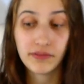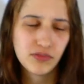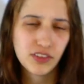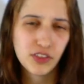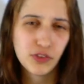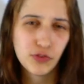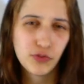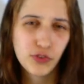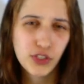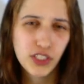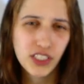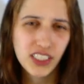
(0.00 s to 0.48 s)
The
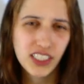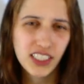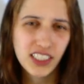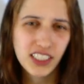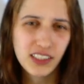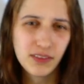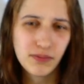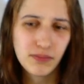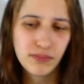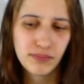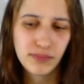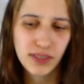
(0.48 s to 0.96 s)

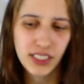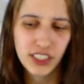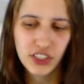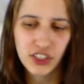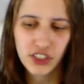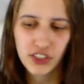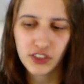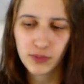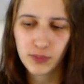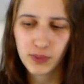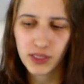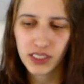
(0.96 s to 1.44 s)
filling might
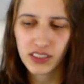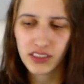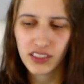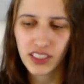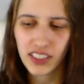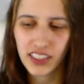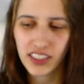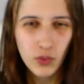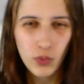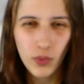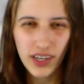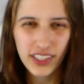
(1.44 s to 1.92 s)
just be like
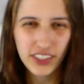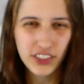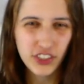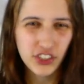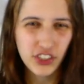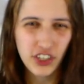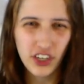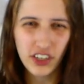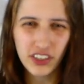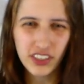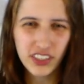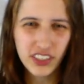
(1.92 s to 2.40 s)
white
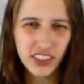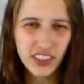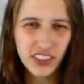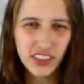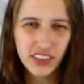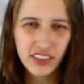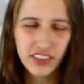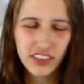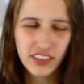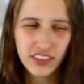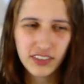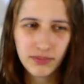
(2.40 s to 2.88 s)

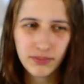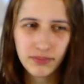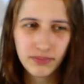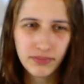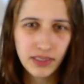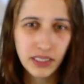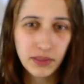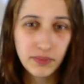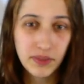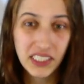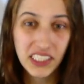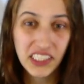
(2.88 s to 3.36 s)
chocolate,
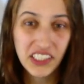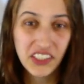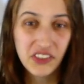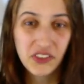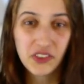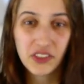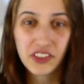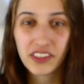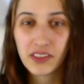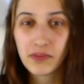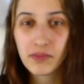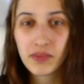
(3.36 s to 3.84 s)
maybe, or
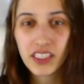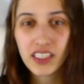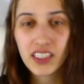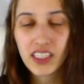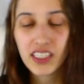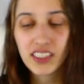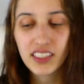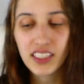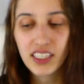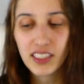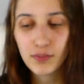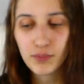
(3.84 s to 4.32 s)
something
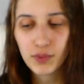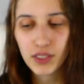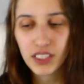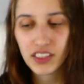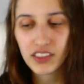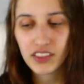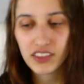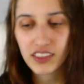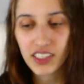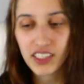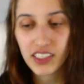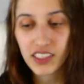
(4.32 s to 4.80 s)
like that,
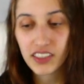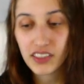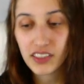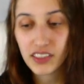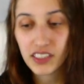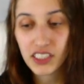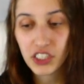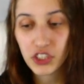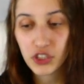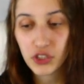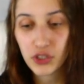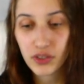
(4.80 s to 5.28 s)
because it
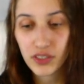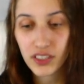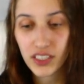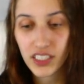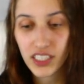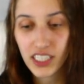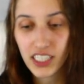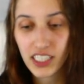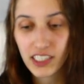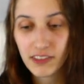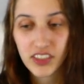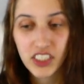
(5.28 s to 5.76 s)

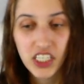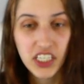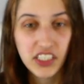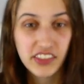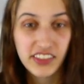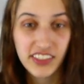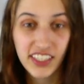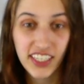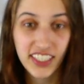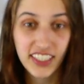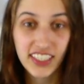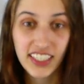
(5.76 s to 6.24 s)
literally tastes
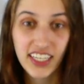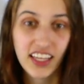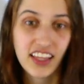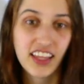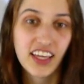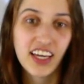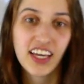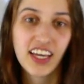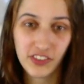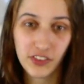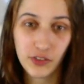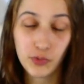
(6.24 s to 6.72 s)
like
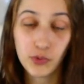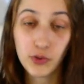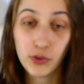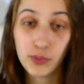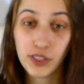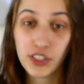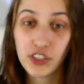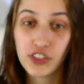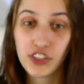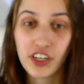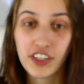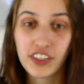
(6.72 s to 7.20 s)
nothing. The ruby
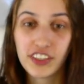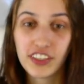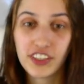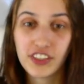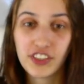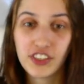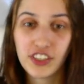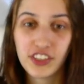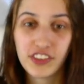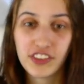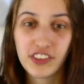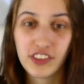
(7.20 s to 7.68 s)
chocolate
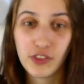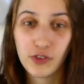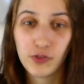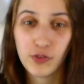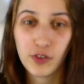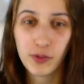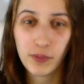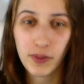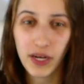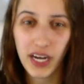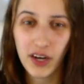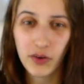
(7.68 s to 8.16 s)
just
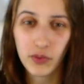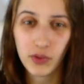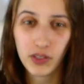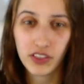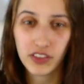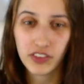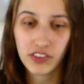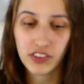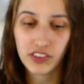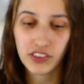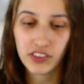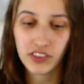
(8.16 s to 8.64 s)

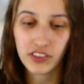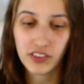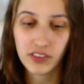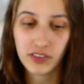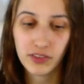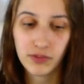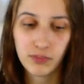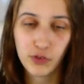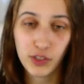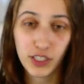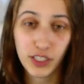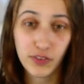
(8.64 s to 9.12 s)
overpowers
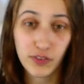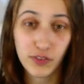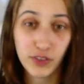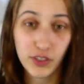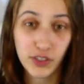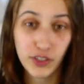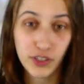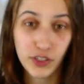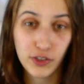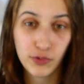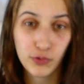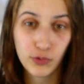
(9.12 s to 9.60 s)
the flavor
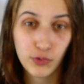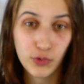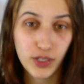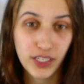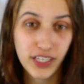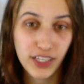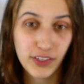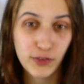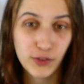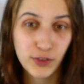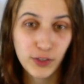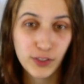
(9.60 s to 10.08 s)
of
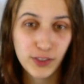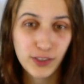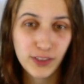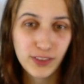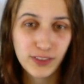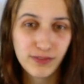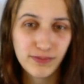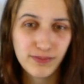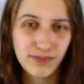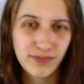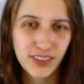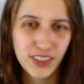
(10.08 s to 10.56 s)
whatever
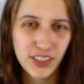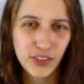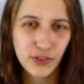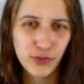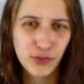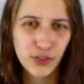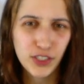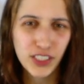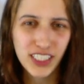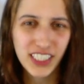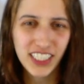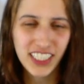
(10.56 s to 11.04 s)
the
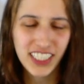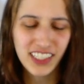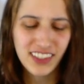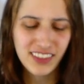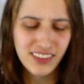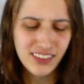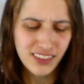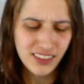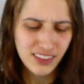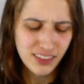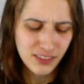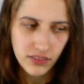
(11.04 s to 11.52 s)
filling
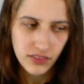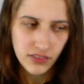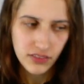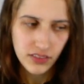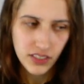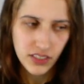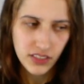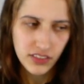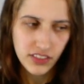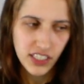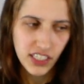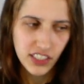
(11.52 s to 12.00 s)
is.
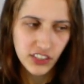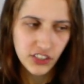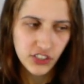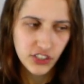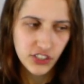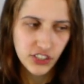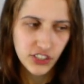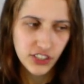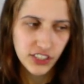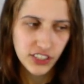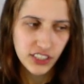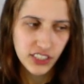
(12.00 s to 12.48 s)
The
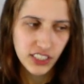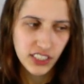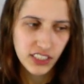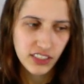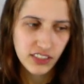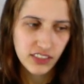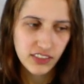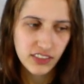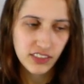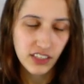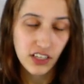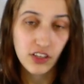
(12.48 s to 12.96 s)
texture
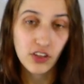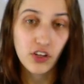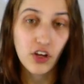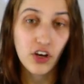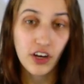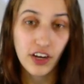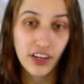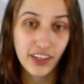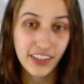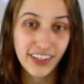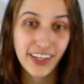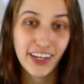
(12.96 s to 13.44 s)
is a
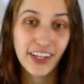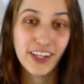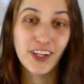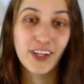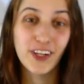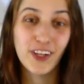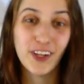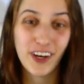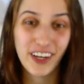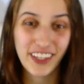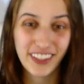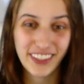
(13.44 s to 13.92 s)

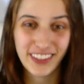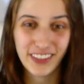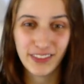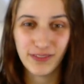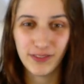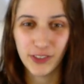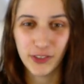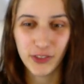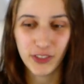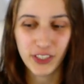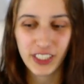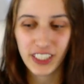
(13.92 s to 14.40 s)
lot
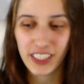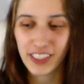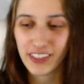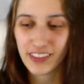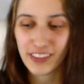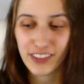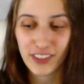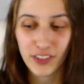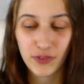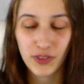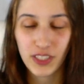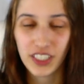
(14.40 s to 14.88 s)
smoother. It's
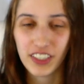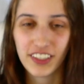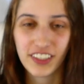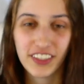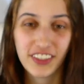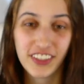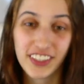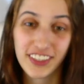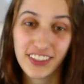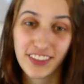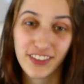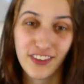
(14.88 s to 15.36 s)
nowhere near
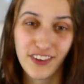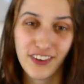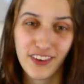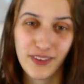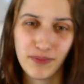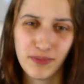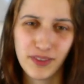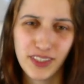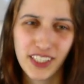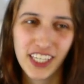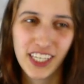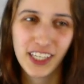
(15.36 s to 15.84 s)
as
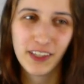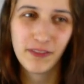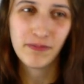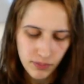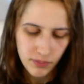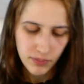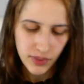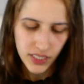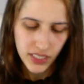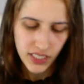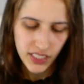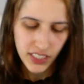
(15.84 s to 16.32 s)
crumbly,
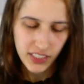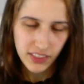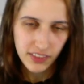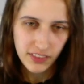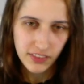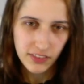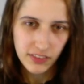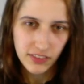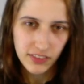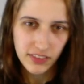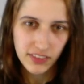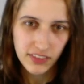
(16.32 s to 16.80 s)
but
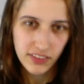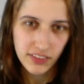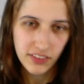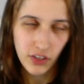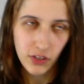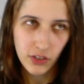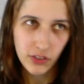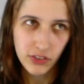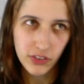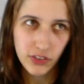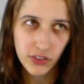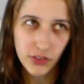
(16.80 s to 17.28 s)
it
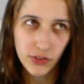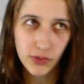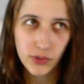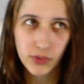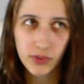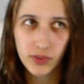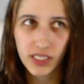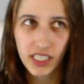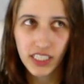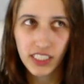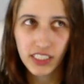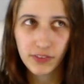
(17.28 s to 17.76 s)
also
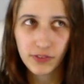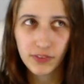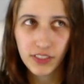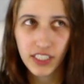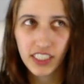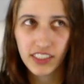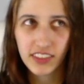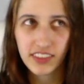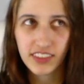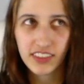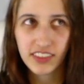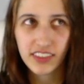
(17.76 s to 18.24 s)
kind of
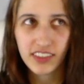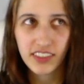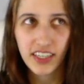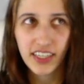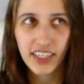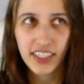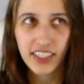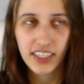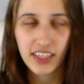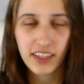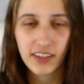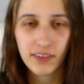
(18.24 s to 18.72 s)
tastes
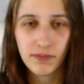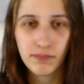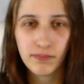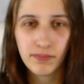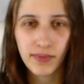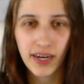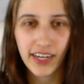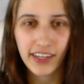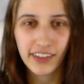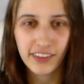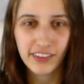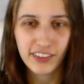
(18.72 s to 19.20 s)
like a
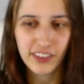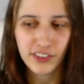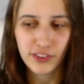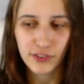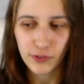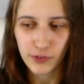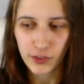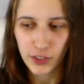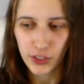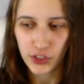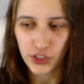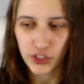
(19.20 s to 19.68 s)
milder
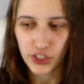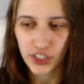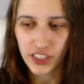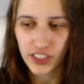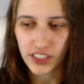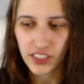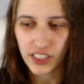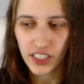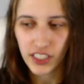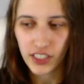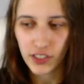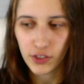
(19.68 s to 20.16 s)
version
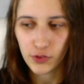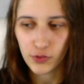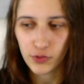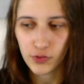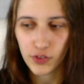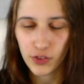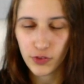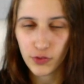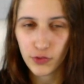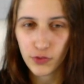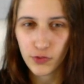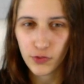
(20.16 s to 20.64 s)
of the
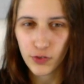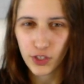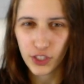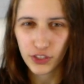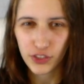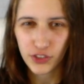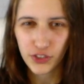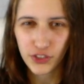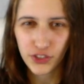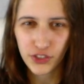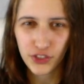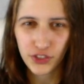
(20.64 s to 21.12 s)

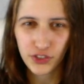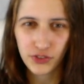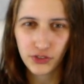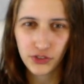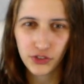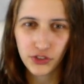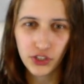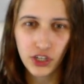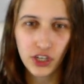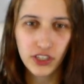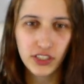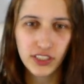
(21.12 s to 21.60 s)
first
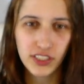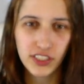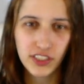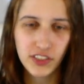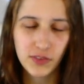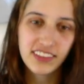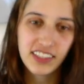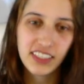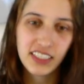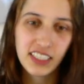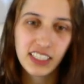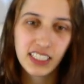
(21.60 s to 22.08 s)
chocolate.
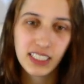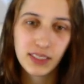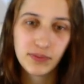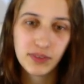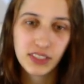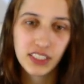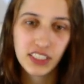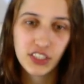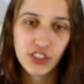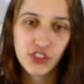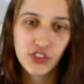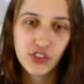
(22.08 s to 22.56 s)
I'm
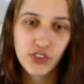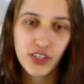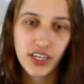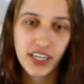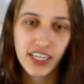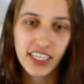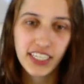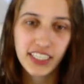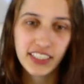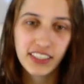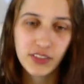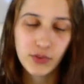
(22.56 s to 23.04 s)
gonna
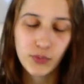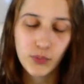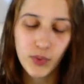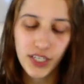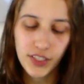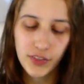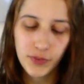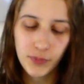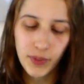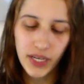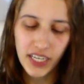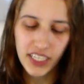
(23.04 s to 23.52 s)
try the
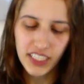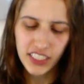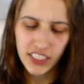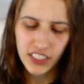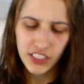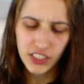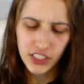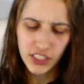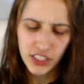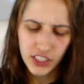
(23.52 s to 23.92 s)
white package.